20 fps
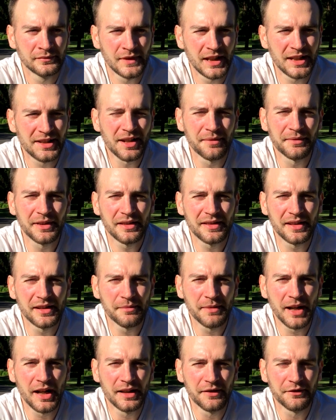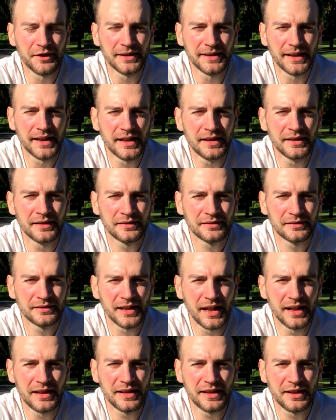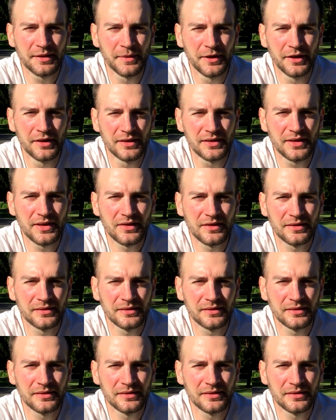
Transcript: it's something I think about every day, that experience.